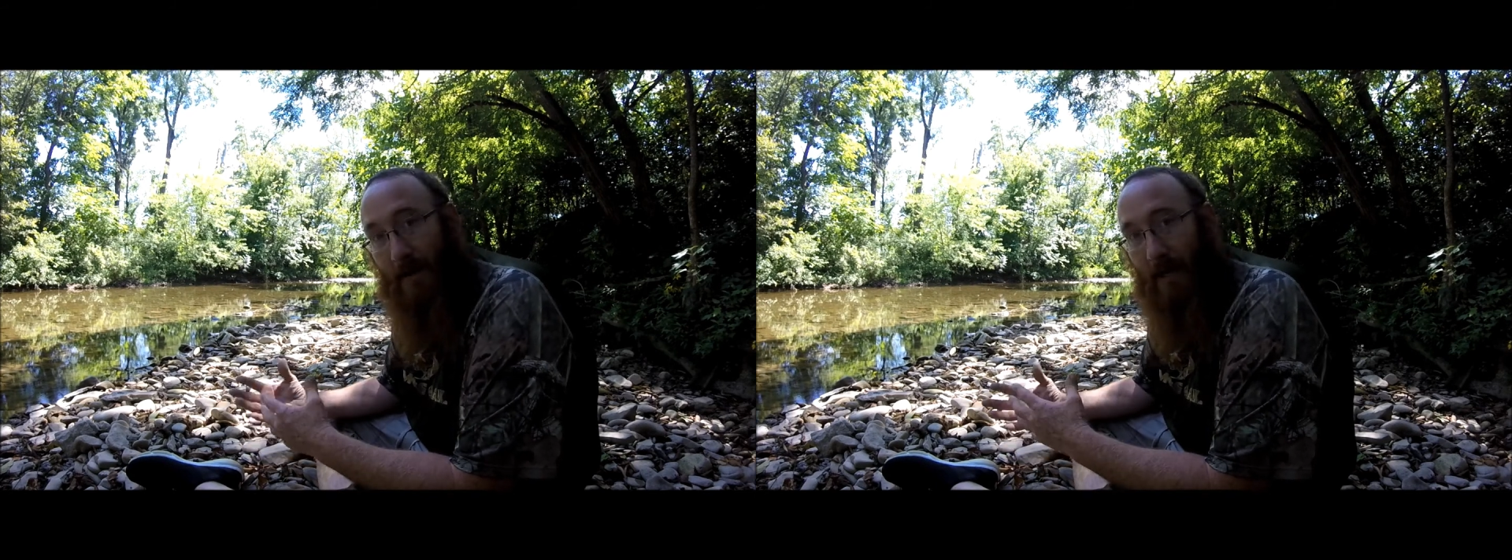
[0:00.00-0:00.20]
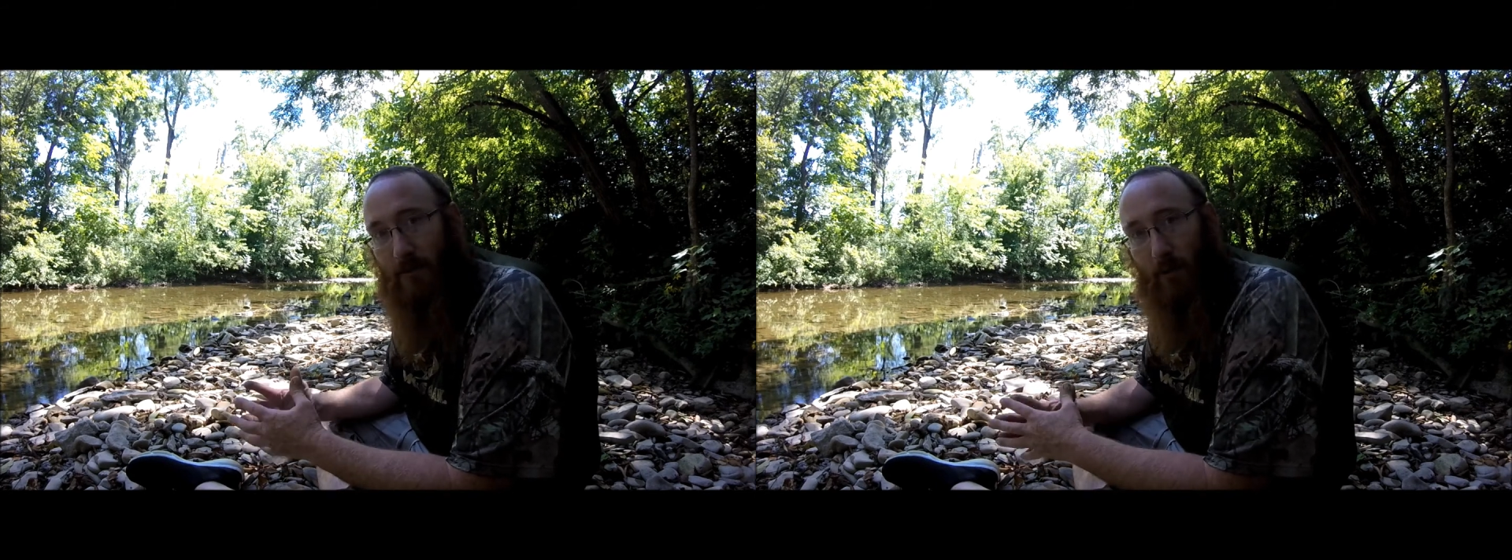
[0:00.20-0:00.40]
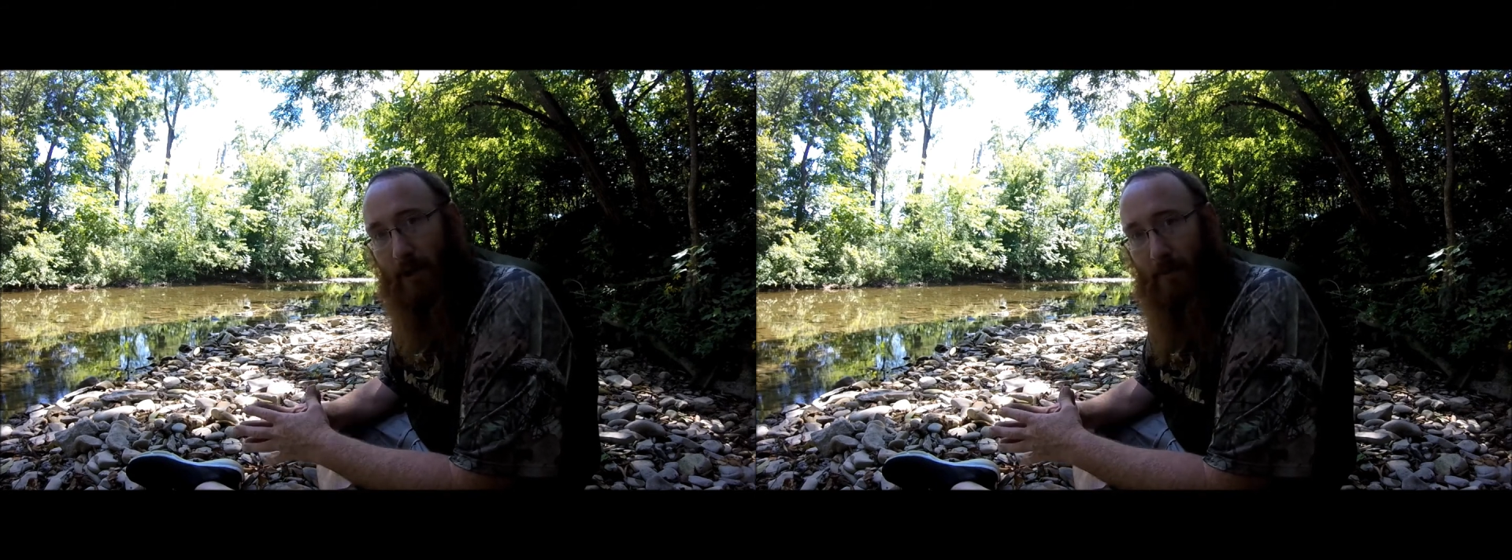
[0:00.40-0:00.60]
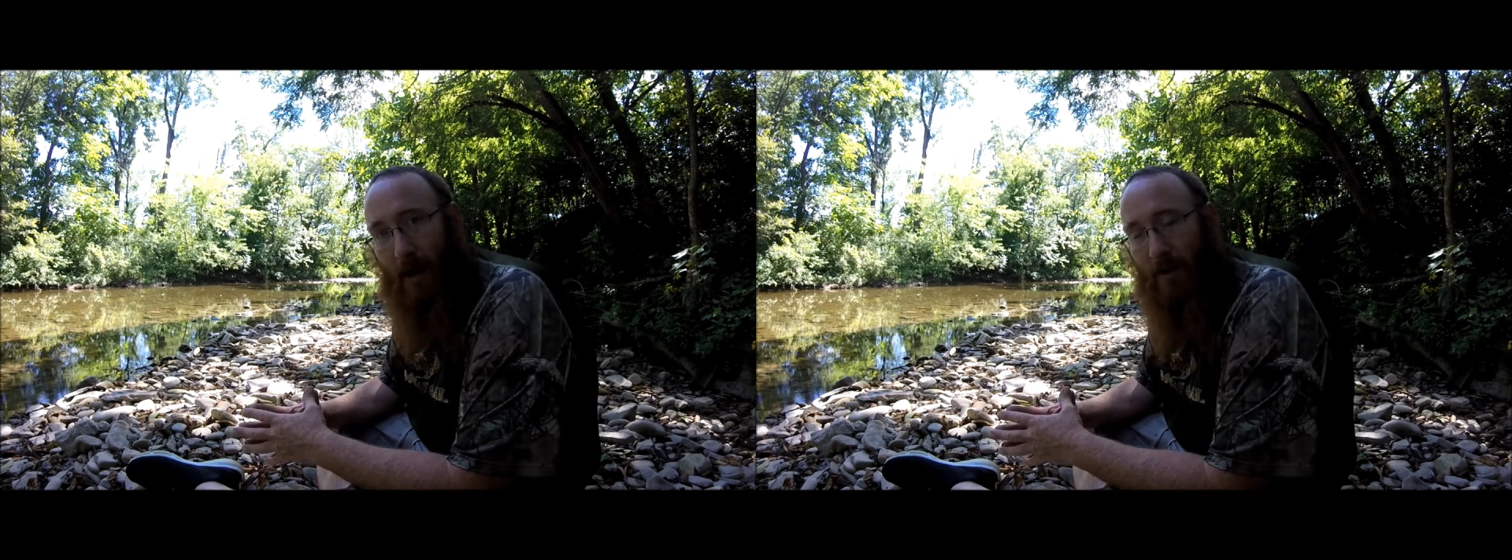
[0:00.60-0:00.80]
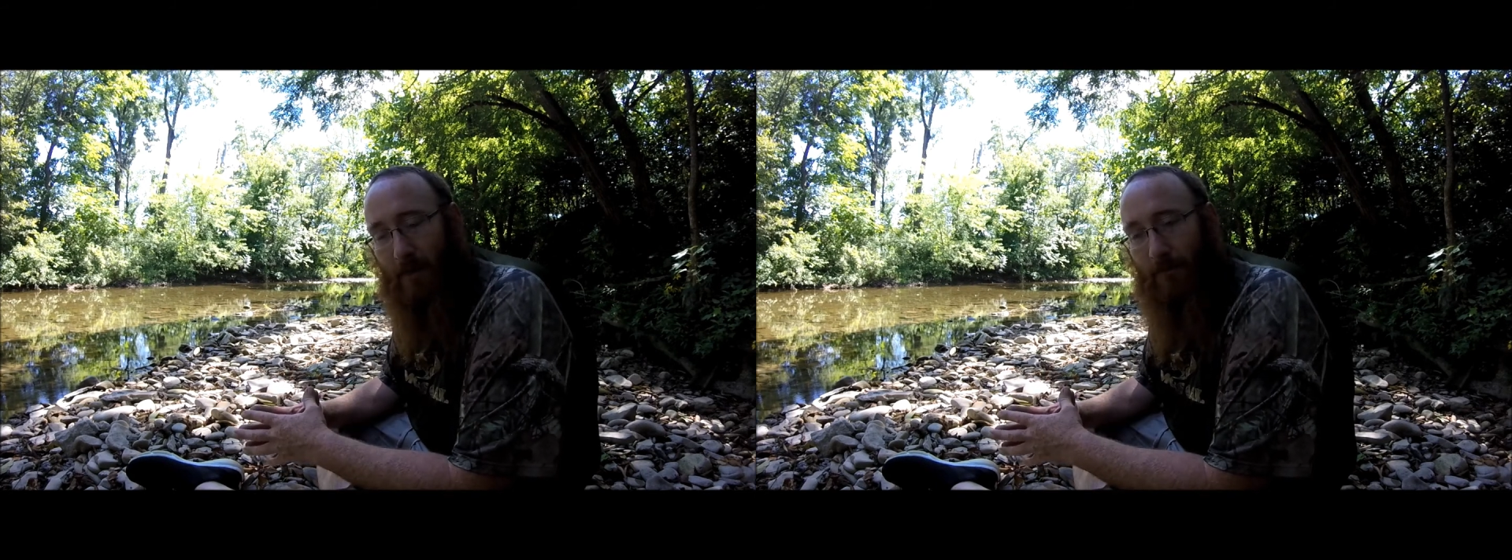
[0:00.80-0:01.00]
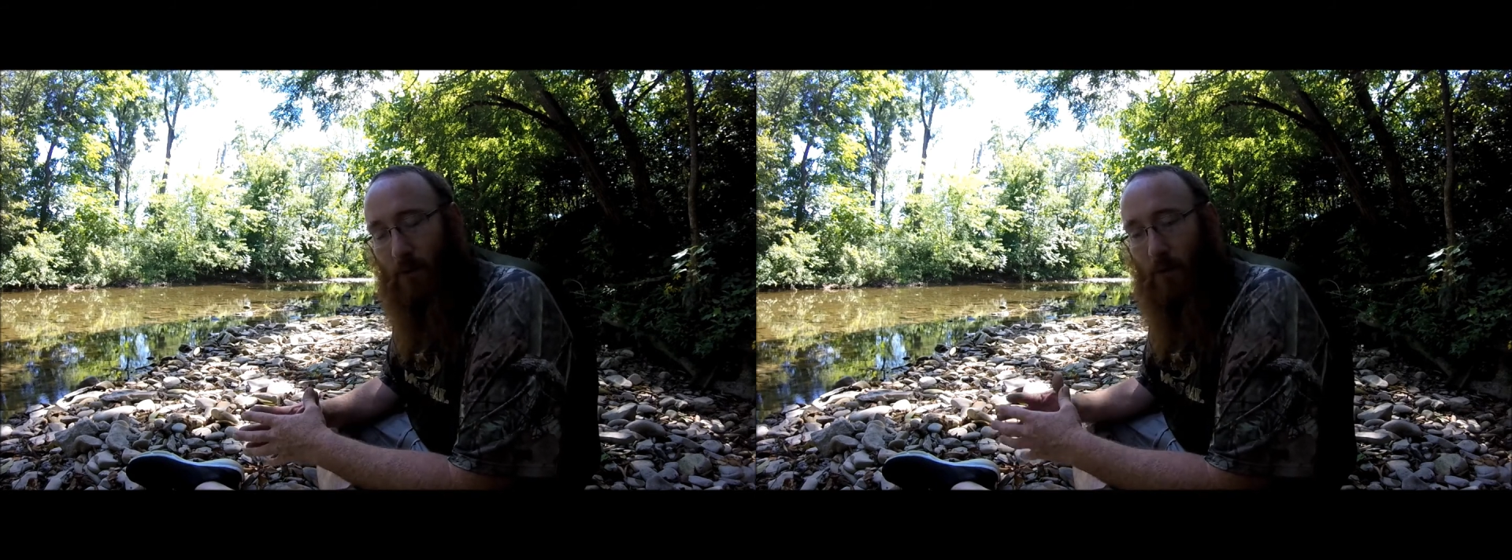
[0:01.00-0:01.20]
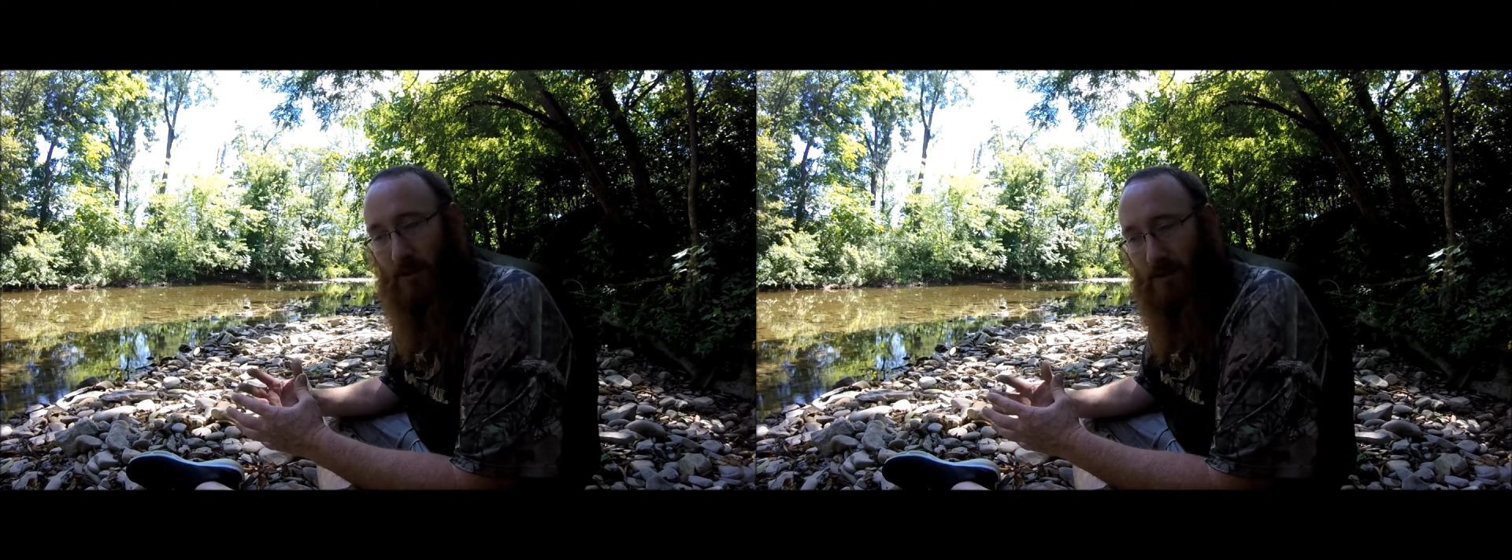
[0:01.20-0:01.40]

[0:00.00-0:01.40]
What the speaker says: And that's what we come out here for,